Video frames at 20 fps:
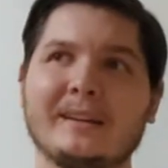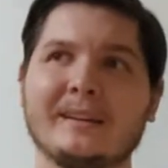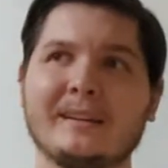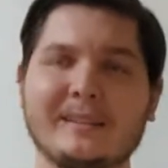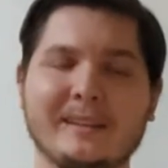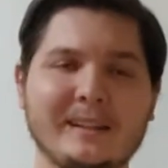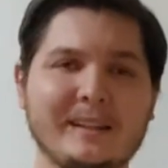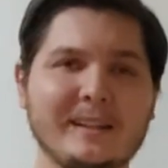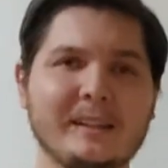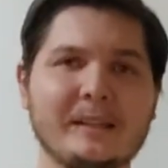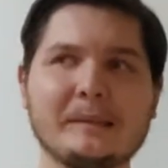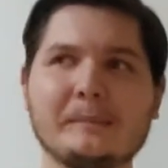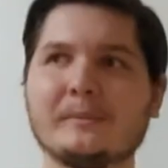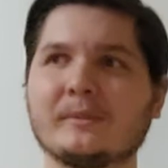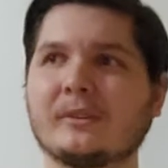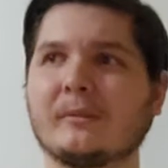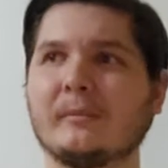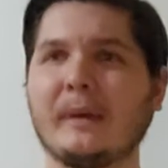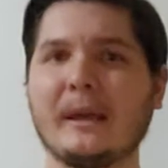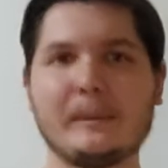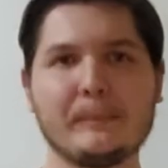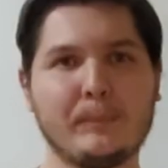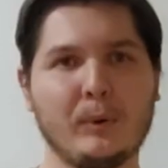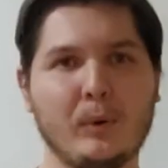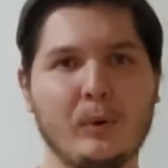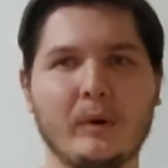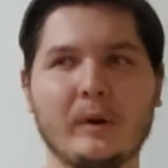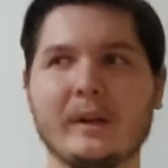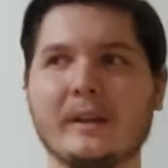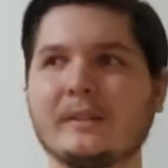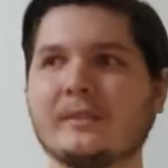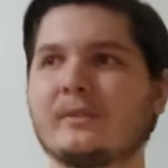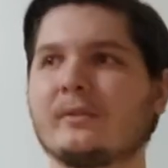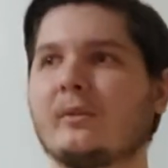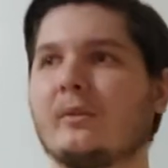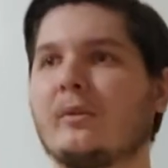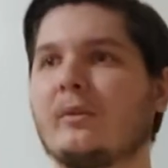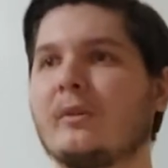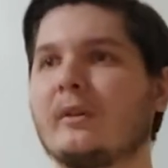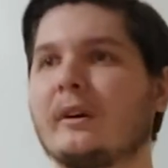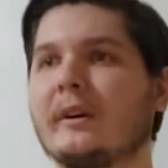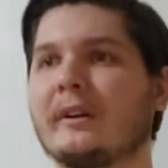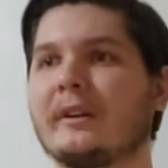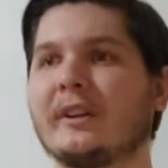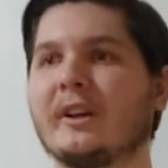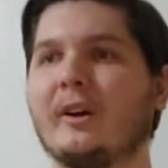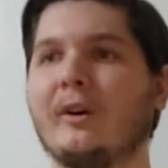themes or main points or